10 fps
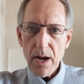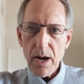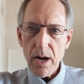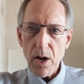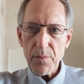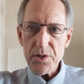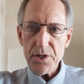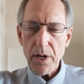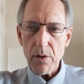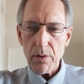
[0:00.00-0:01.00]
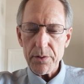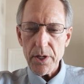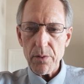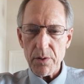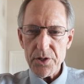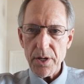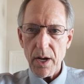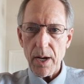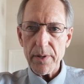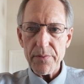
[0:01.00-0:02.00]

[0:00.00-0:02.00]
All this totals up,